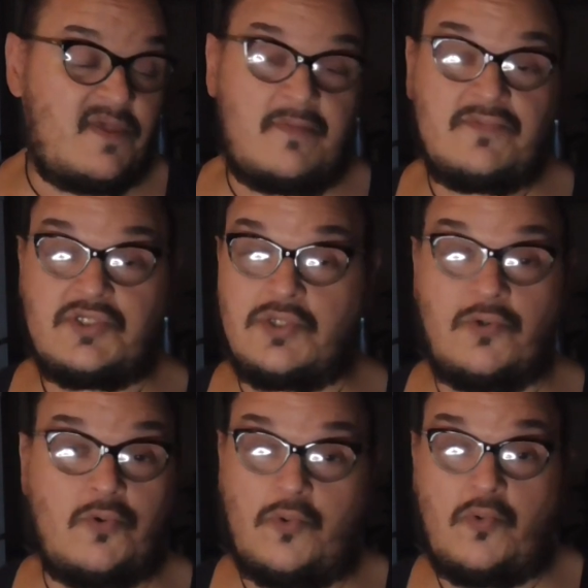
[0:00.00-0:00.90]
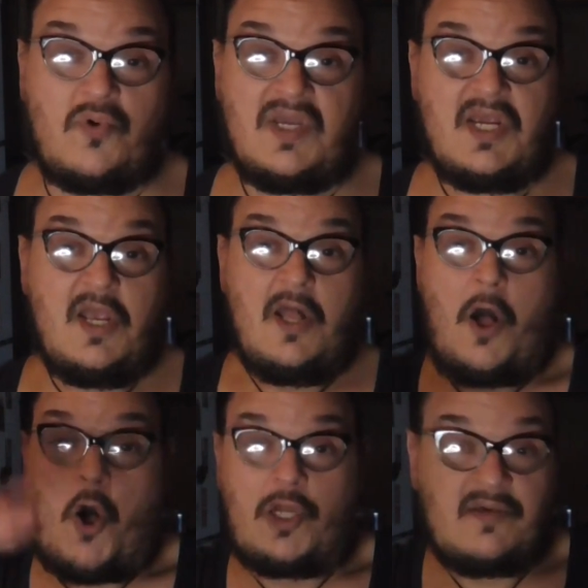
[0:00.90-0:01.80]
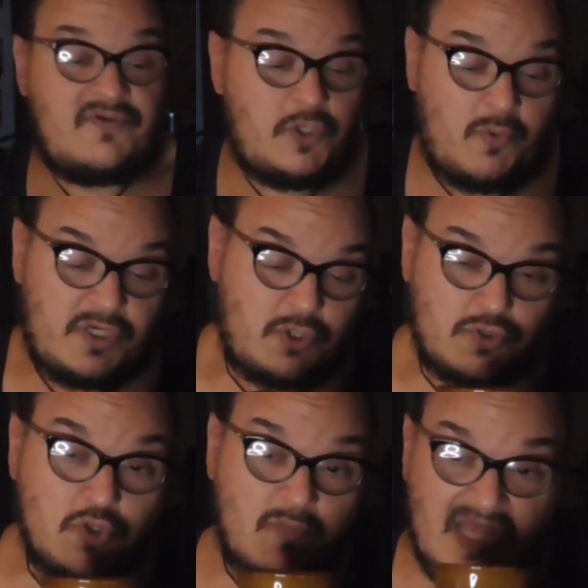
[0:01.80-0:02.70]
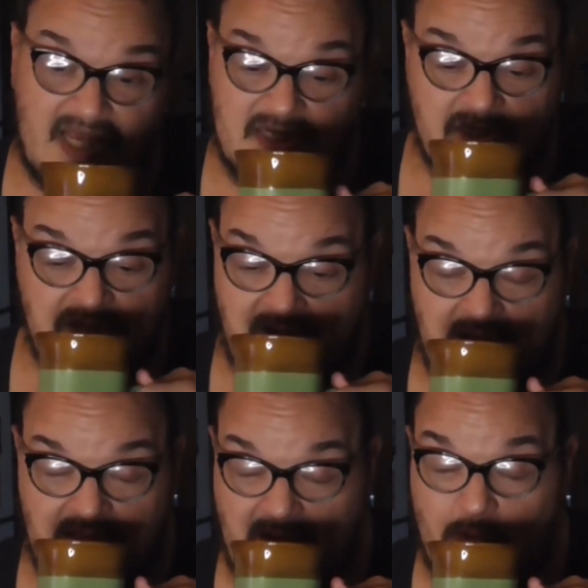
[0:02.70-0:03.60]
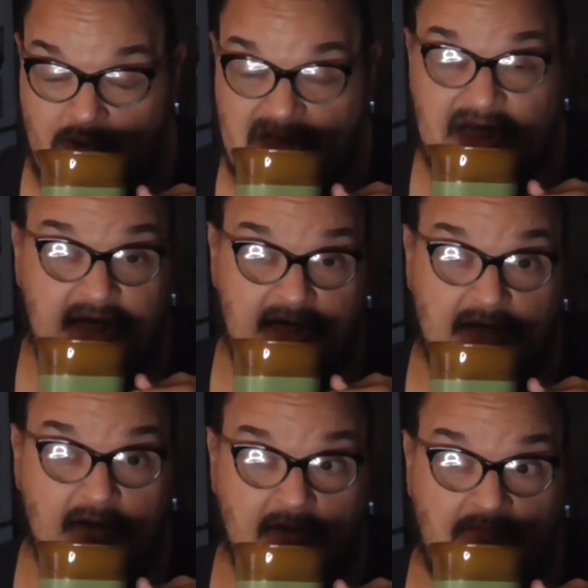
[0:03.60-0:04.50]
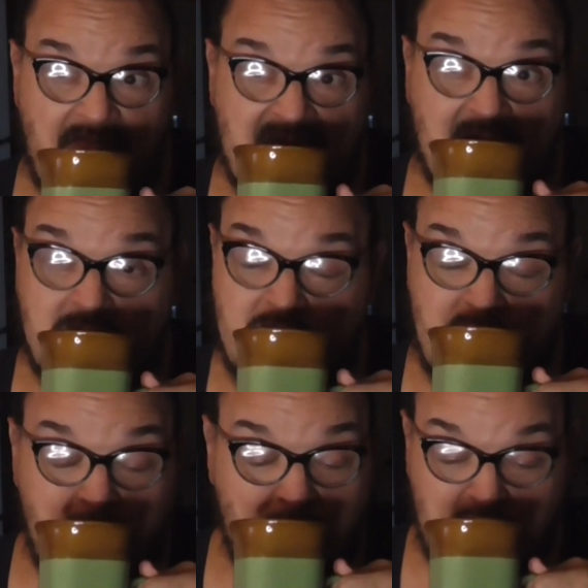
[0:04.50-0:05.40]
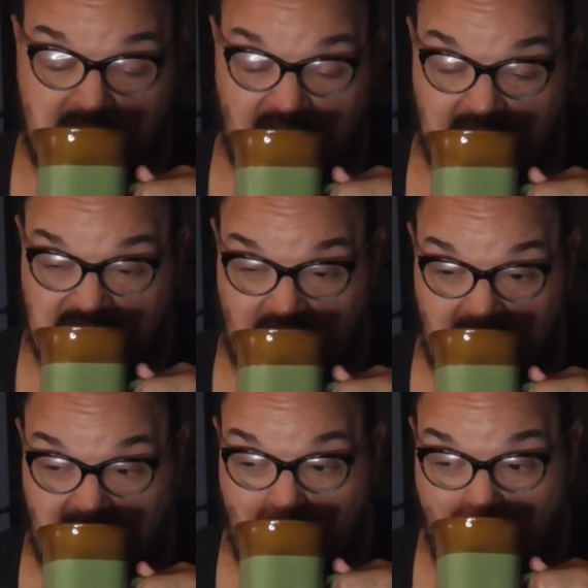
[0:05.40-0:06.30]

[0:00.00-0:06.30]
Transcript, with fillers: them to all of you in YouTube land. They, they really make a huge difference for me.